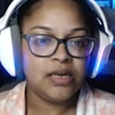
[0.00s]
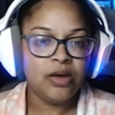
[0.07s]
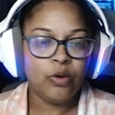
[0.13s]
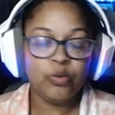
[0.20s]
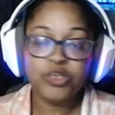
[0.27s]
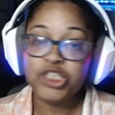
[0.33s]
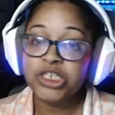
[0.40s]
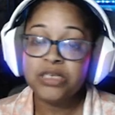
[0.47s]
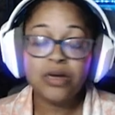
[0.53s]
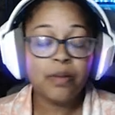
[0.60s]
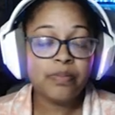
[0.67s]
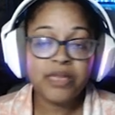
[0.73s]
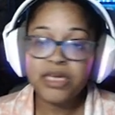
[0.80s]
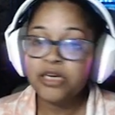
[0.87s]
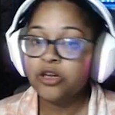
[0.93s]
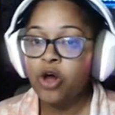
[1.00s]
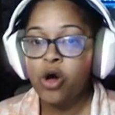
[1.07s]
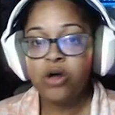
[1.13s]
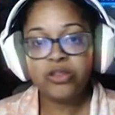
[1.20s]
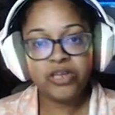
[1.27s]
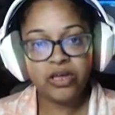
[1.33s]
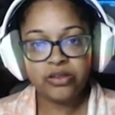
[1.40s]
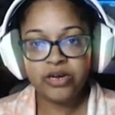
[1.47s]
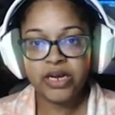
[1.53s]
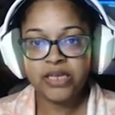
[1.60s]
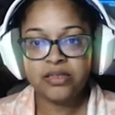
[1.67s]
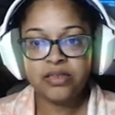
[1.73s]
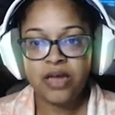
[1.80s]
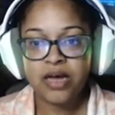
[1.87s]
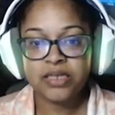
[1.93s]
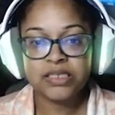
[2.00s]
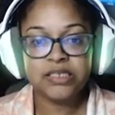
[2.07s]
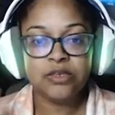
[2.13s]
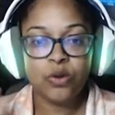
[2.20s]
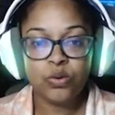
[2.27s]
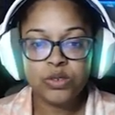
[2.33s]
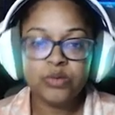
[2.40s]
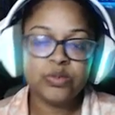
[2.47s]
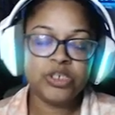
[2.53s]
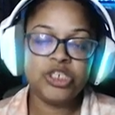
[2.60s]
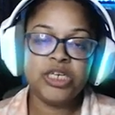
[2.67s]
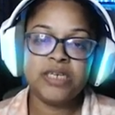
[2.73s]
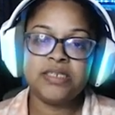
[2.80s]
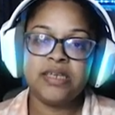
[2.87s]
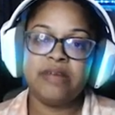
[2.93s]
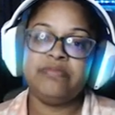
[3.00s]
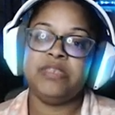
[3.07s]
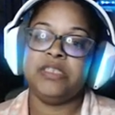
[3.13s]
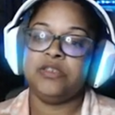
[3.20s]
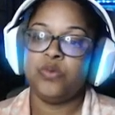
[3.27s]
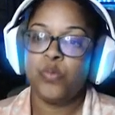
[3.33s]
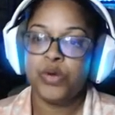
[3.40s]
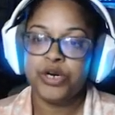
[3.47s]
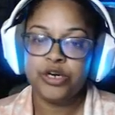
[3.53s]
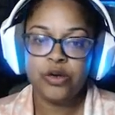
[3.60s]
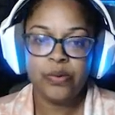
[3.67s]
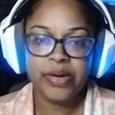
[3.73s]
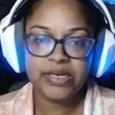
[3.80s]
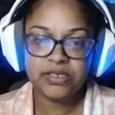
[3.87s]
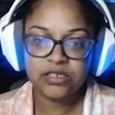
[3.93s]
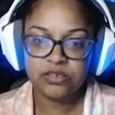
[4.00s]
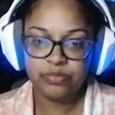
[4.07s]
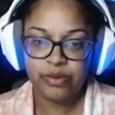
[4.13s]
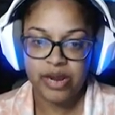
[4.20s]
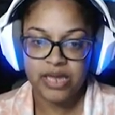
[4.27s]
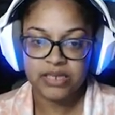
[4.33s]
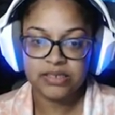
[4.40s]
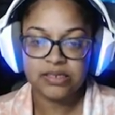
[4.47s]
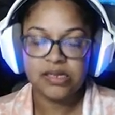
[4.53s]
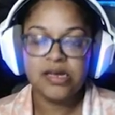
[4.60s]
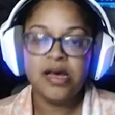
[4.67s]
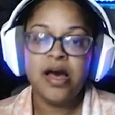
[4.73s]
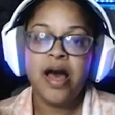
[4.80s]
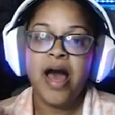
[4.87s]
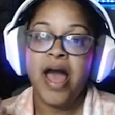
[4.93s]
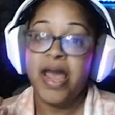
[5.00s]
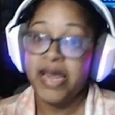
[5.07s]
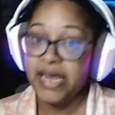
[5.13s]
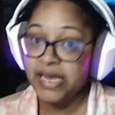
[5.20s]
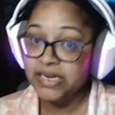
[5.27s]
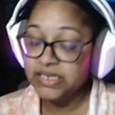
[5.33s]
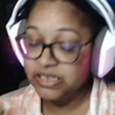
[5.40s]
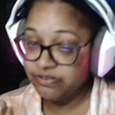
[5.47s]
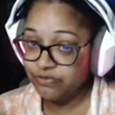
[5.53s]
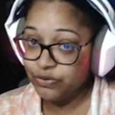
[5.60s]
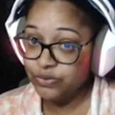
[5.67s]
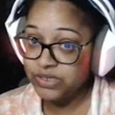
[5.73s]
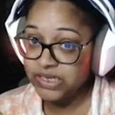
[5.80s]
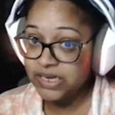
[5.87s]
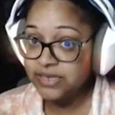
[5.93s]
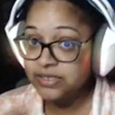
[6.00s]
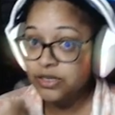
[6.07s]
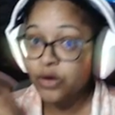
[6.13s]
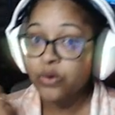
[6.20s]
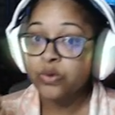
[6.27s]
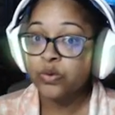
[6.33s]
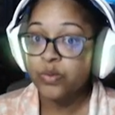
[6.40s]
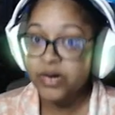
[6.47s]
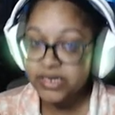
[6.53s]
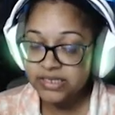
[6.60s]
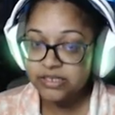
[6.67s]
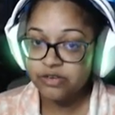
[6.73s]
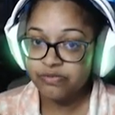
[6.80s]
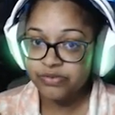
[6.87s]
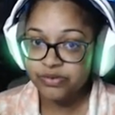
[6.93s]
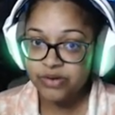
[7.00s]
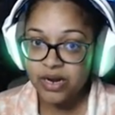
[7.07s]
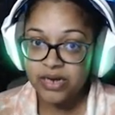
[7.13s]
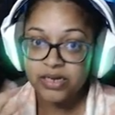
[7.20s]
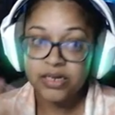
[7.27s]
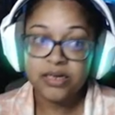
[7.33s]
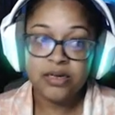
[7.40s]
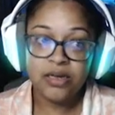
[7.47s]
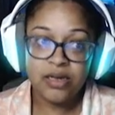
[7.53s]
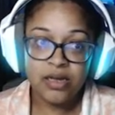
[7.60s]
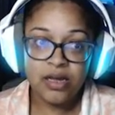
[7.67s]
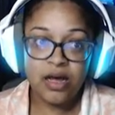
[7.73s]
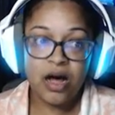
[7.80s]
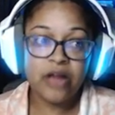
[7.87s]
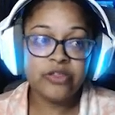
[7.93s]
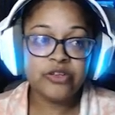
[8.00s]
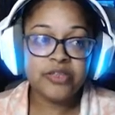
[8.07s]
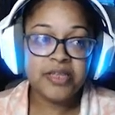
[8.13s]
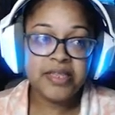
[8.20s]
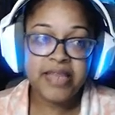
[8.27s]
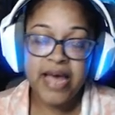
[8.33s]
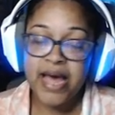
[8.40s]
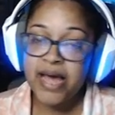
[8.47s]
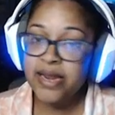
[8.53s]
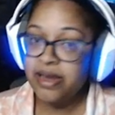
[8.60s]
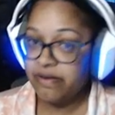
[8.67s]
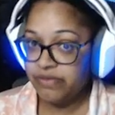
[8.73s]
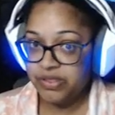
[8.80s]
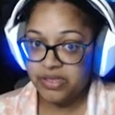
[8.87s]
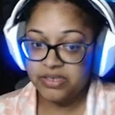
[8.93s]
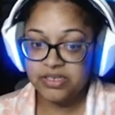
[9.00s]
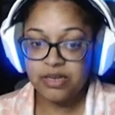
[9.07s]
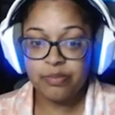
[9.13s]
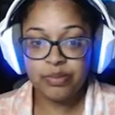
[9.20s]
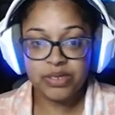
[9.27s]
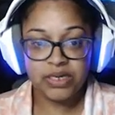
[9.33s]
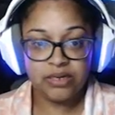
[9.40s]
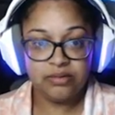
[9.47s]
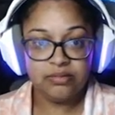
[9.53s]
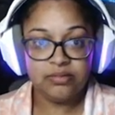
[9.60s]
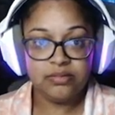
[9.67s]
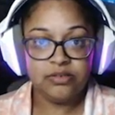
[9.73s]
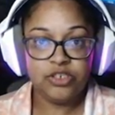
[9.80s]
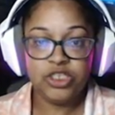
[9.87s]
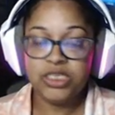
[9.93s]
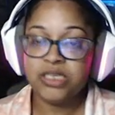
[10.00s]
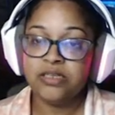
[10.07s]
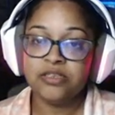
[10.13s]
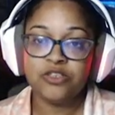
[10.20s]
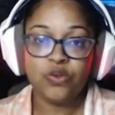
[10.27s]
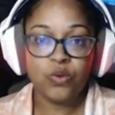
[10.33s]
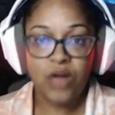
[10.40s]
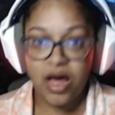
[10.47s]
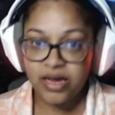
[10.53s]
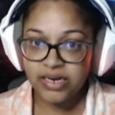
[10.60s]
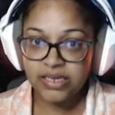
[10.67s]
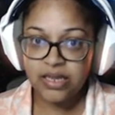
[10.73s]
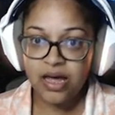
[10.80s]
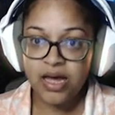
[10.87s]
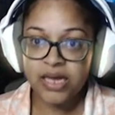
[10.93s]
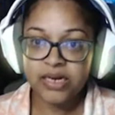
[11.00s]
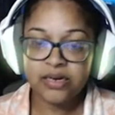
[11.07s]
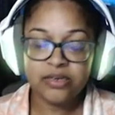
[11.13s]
Well, she completed all the other hidden lots. The only one she has left is the one in Oasis Springs, and if you say so, the one in Selvadorada. Other than that, everything's complete. She did the Sulani lot.